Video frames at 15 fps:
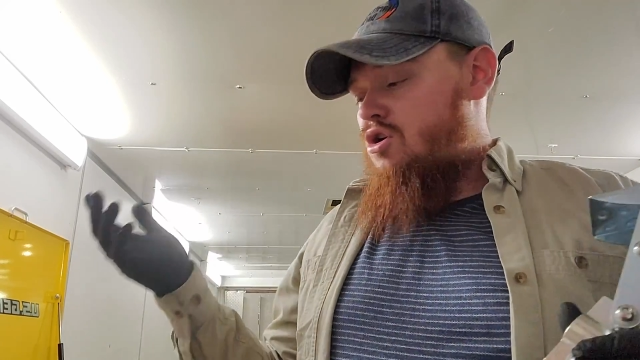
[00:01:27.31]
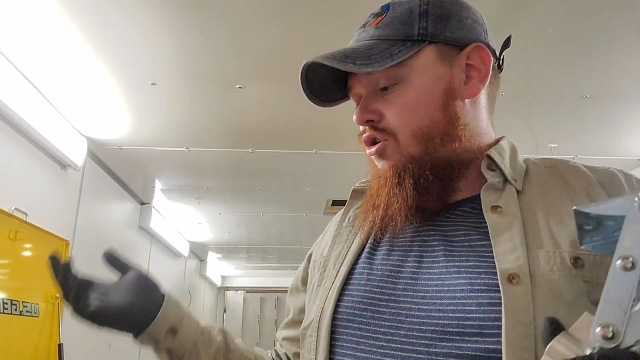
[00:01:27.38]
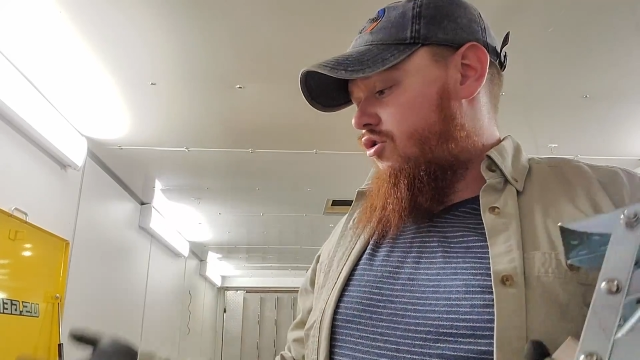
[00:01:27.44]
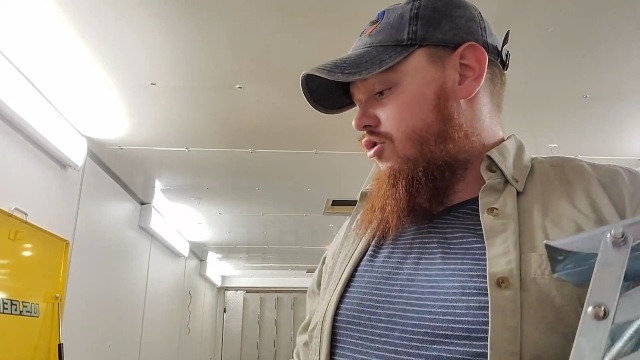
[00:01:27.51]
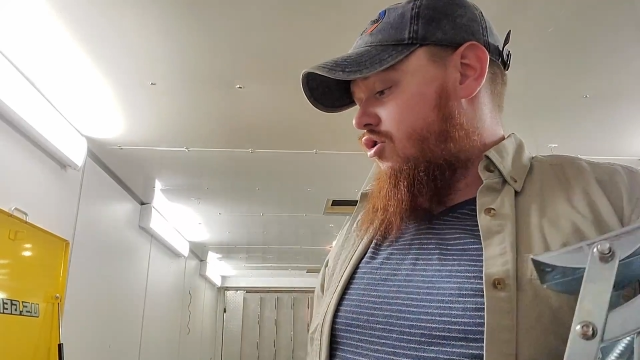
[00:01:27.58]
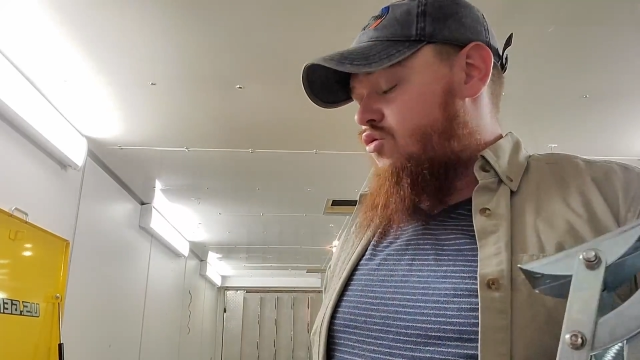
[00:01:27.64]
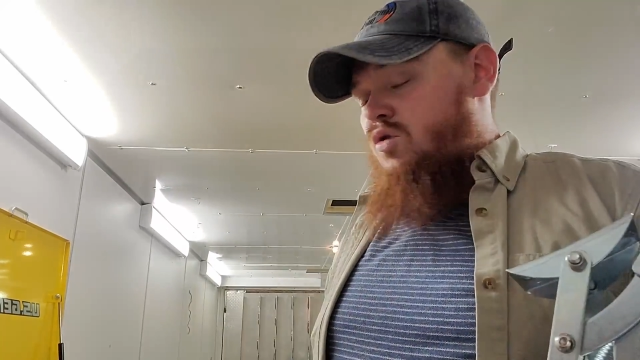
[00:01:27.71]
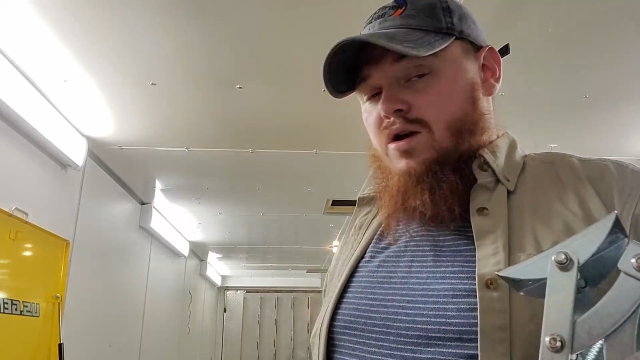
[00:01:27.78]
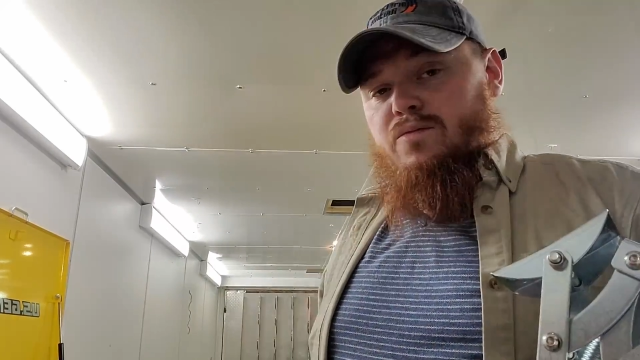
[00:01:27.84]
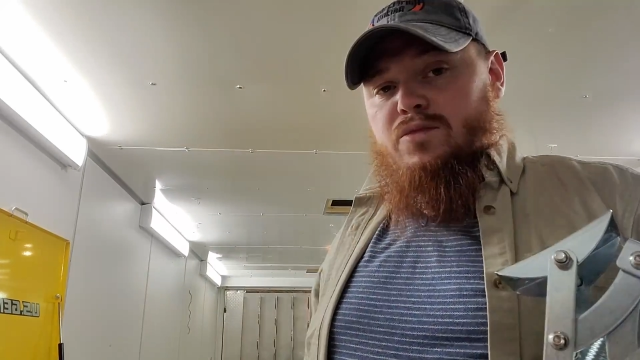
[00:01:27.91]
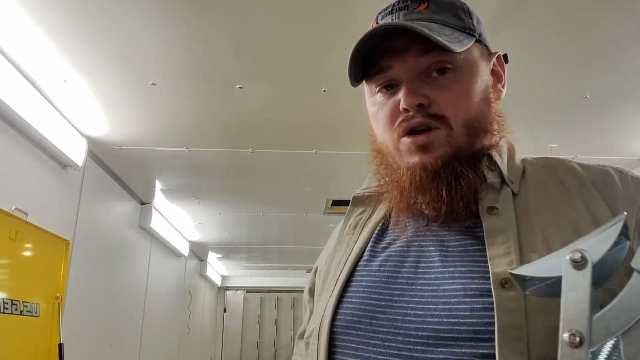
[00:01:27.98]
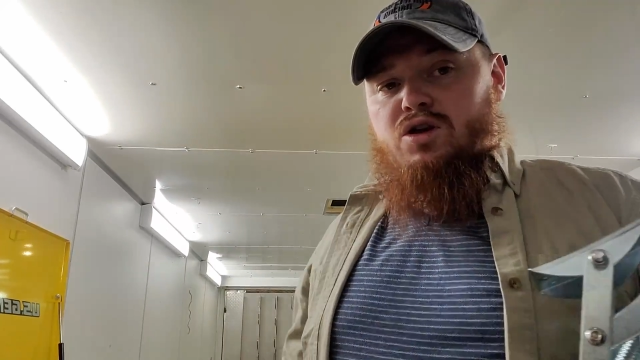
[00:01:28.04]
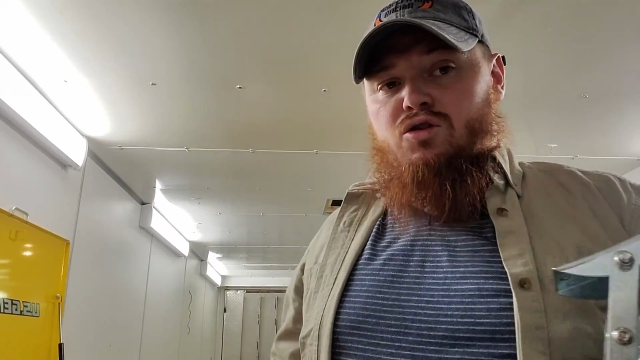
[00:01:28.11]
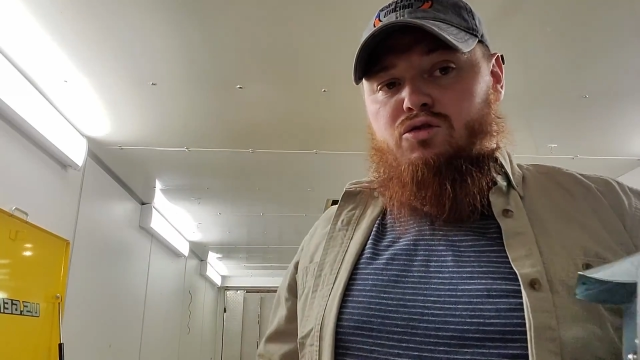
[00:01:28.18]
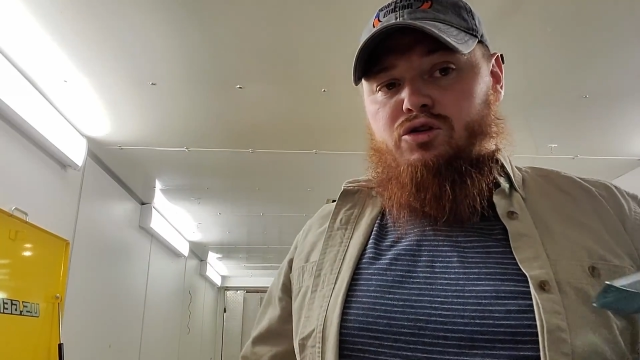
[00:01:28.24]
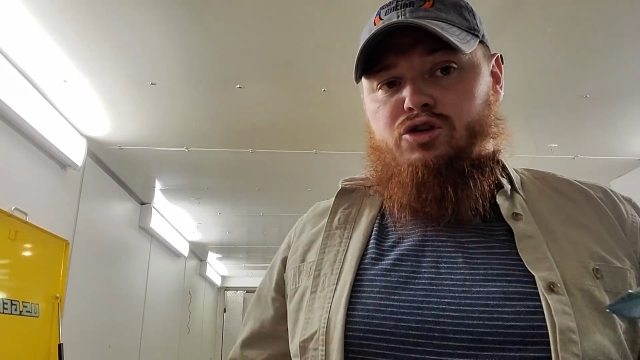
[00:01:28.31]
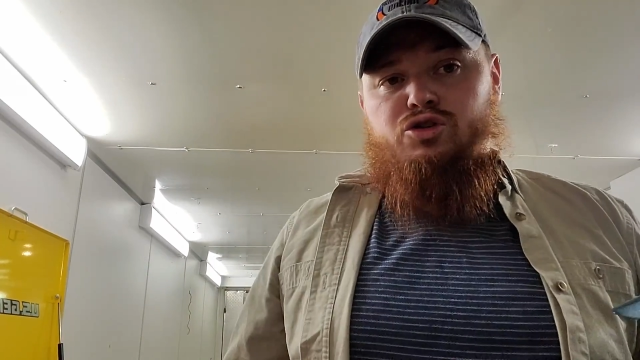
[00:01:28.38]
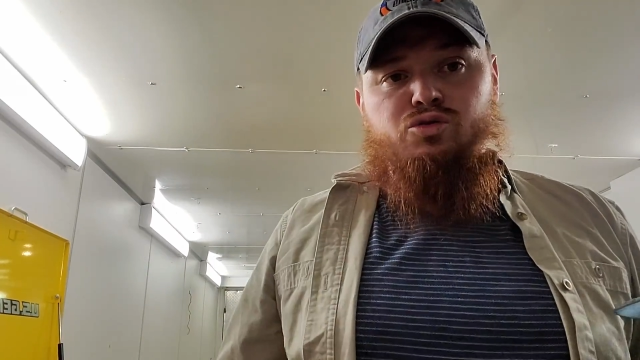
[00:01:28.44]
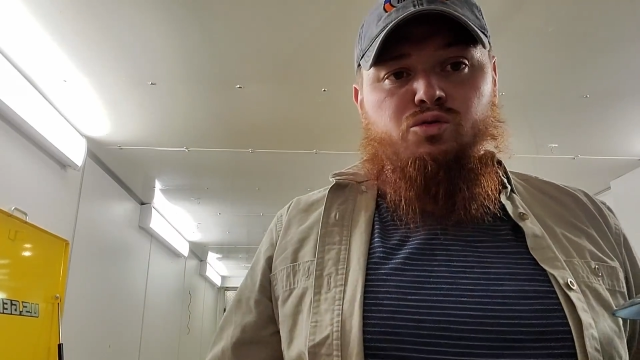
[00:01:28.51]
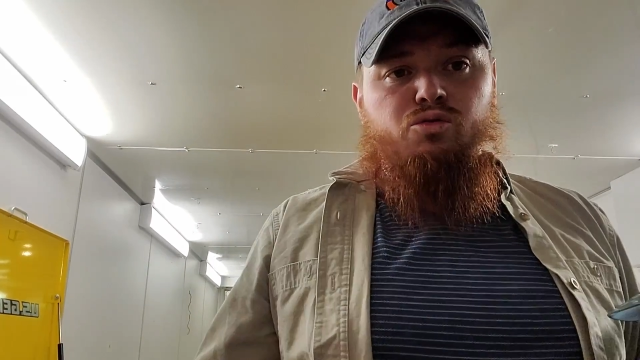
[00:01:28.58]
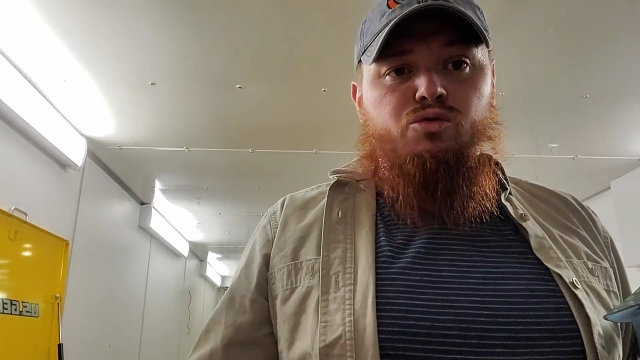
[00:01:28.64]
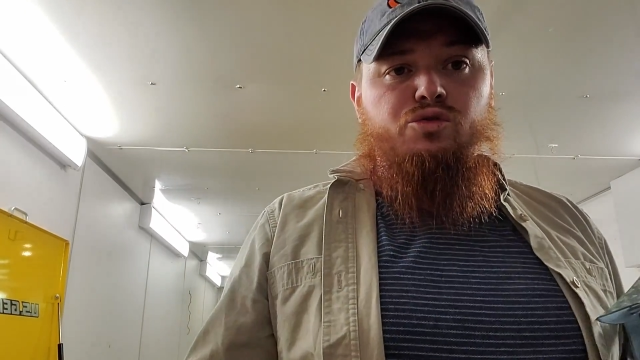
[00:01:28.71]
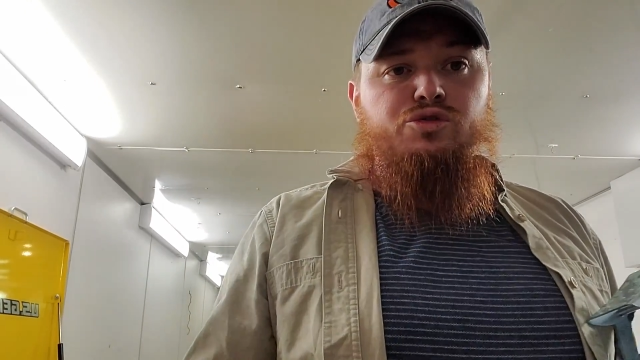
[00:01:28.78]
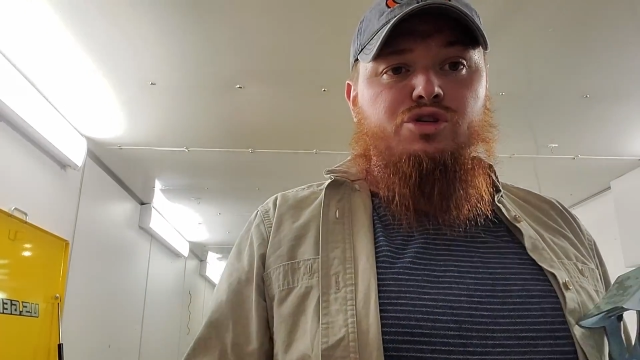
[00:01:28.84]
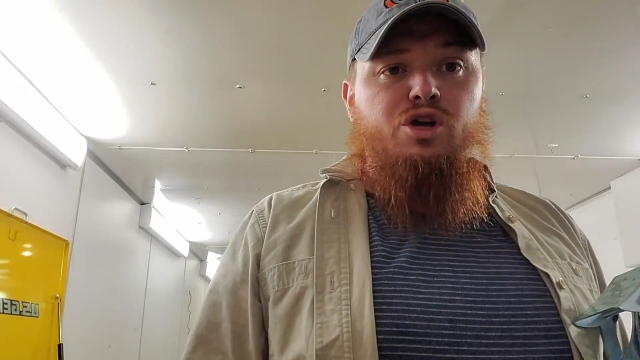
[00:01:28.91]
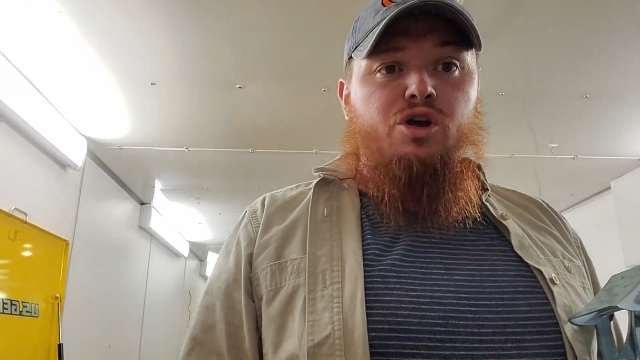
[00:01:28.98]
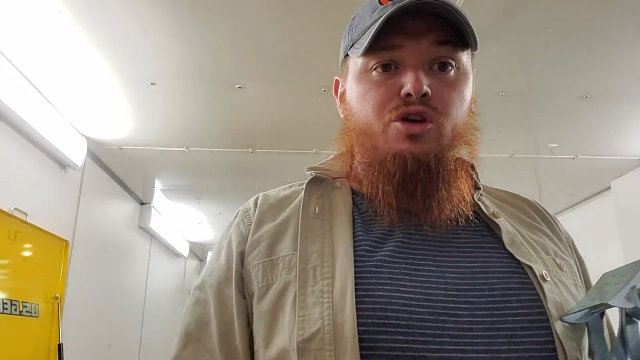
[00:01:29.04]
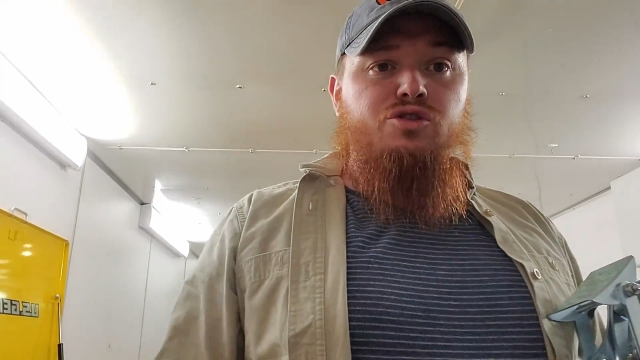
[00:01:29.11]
or your equipment or your tools.